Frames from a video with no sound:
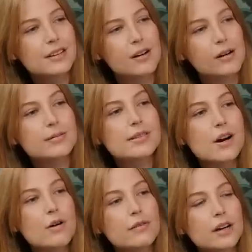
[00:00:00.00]
ago. It was yeah.
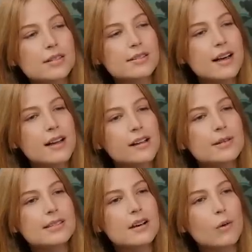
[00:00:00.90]
over a, it
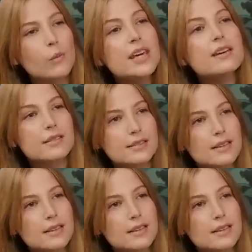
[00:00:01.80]
was a week morning, and